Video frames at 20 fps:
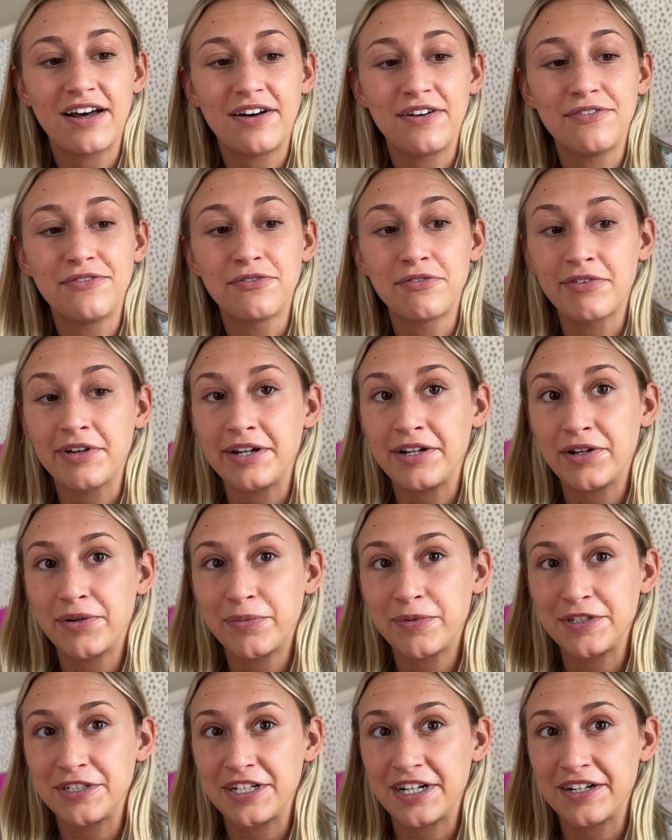of renal
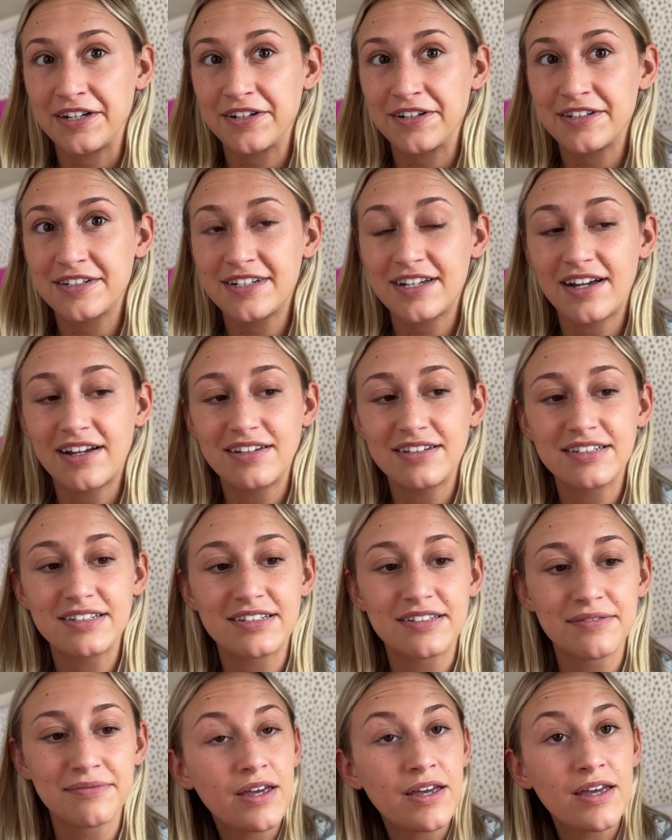progenitor
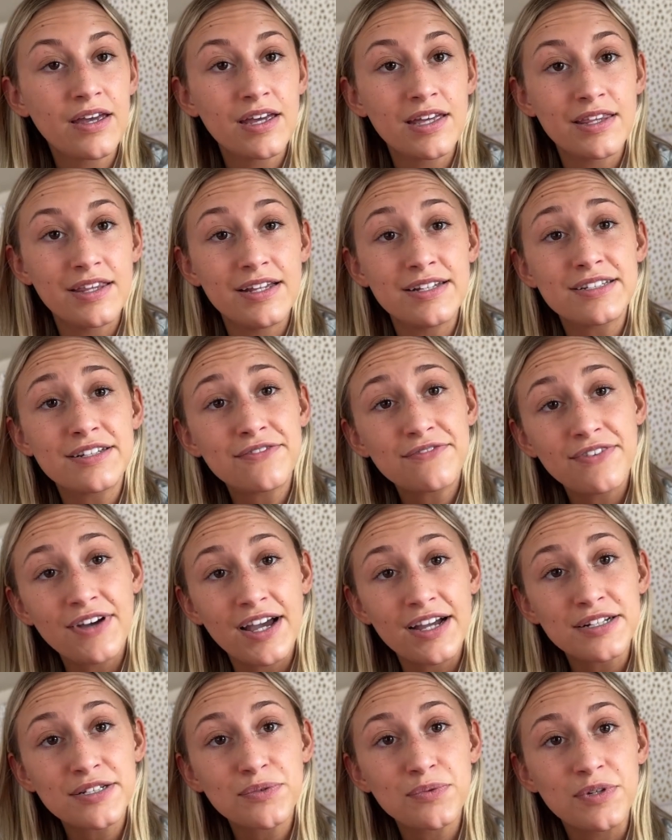cells. This
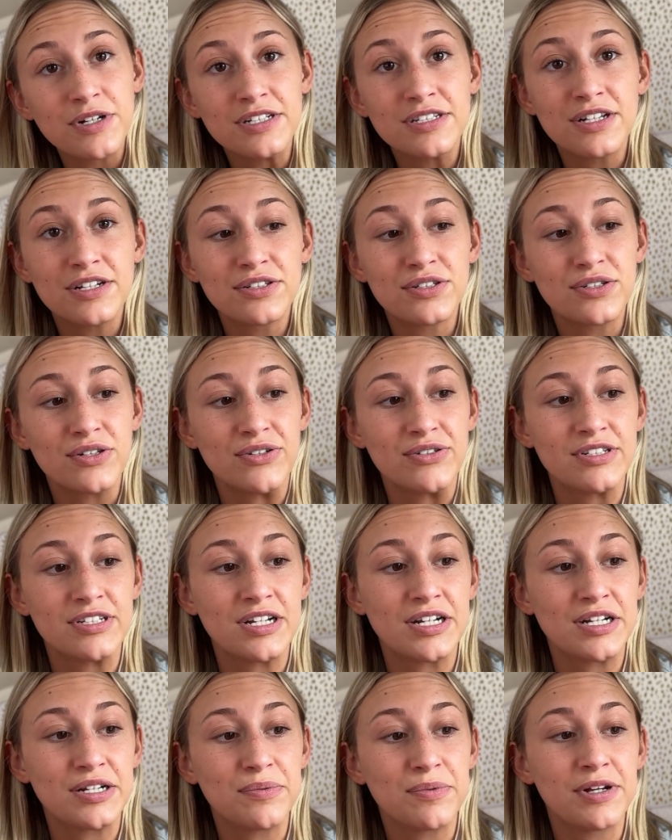effect was
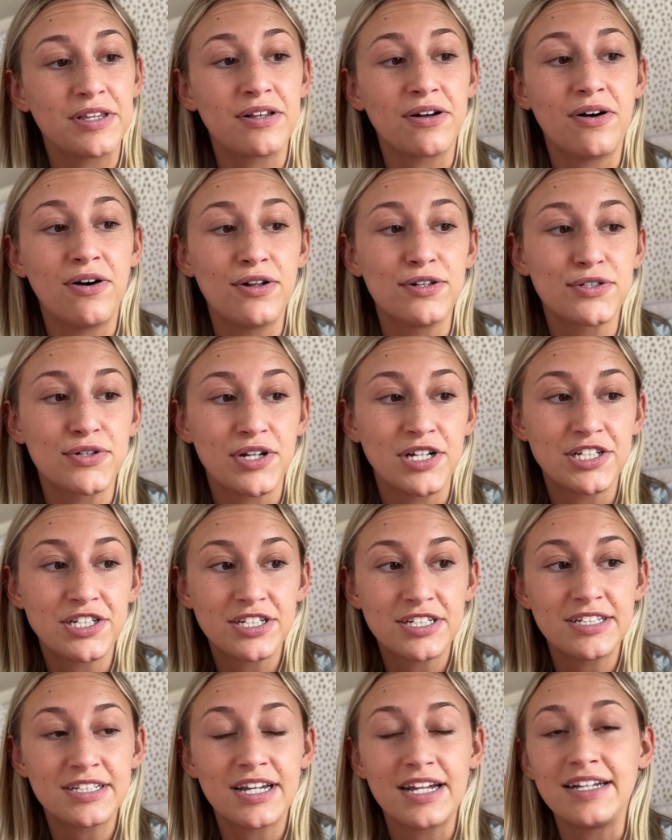associated with
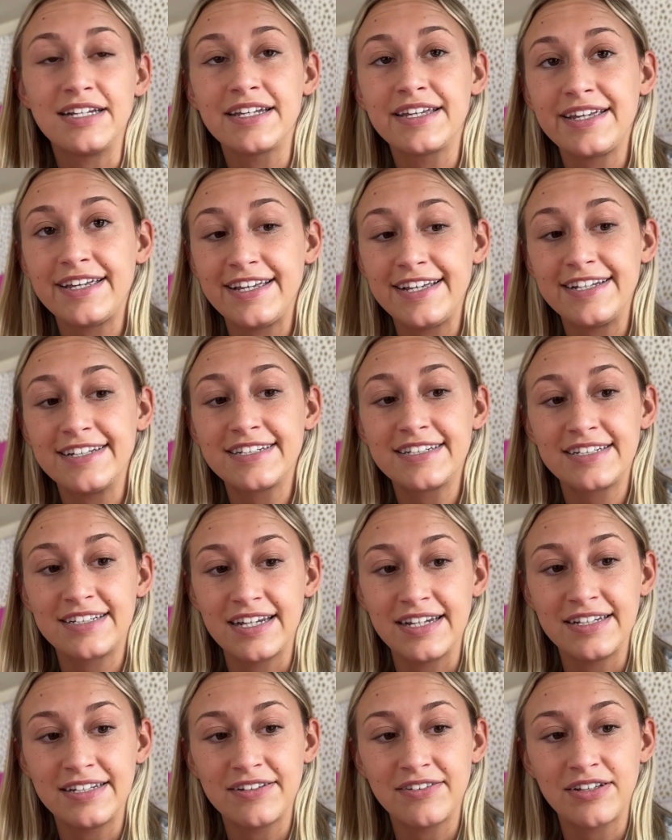alterations in key
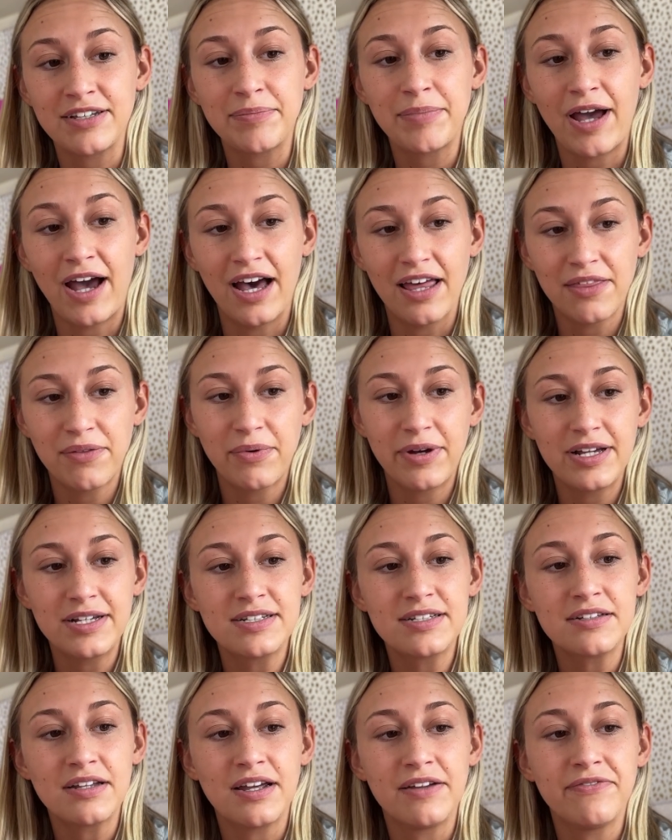signaling
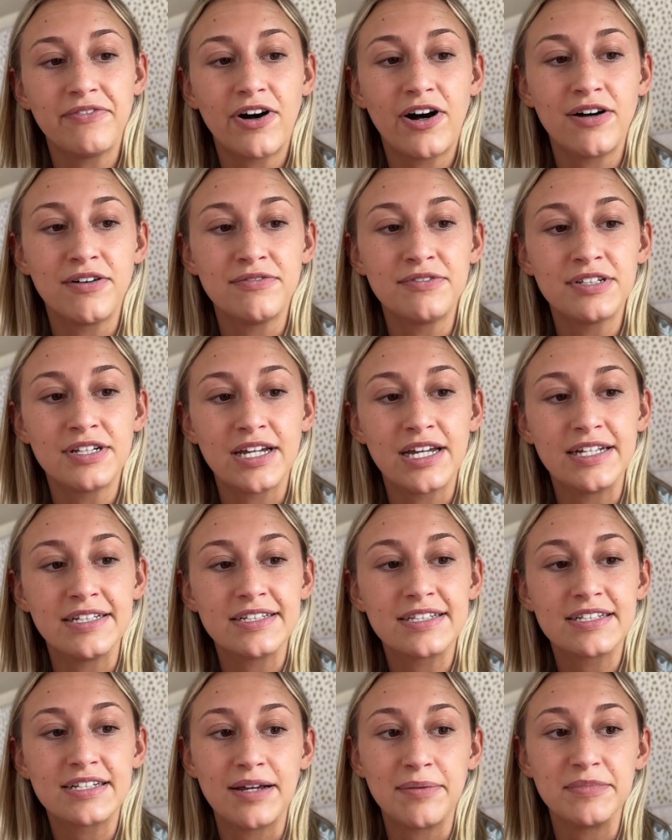pathways involved in
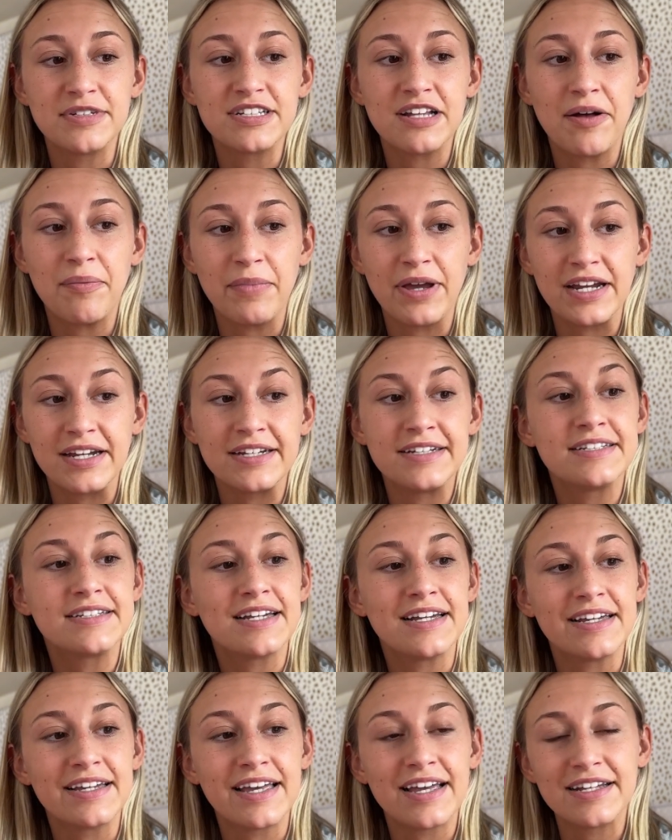stem cell maintenance
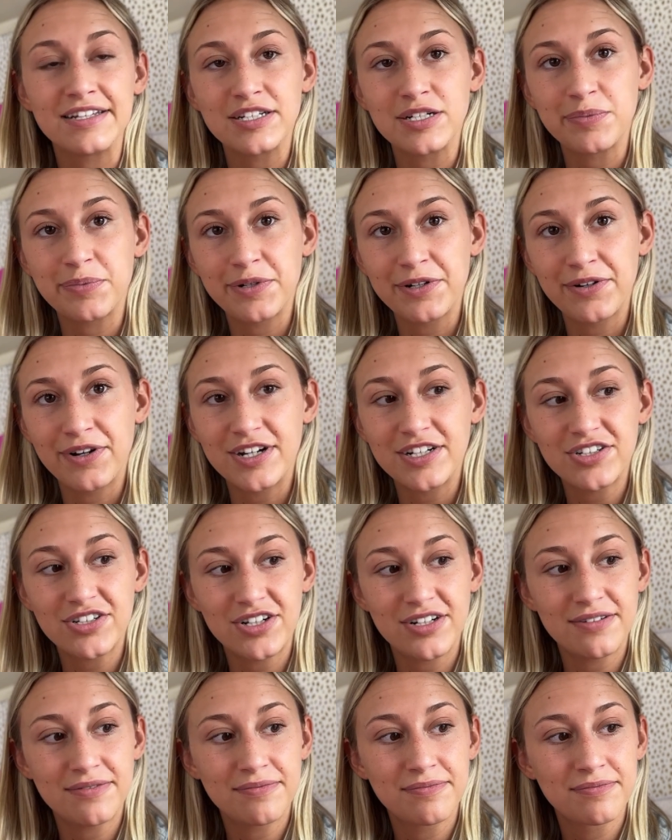and cancer progression.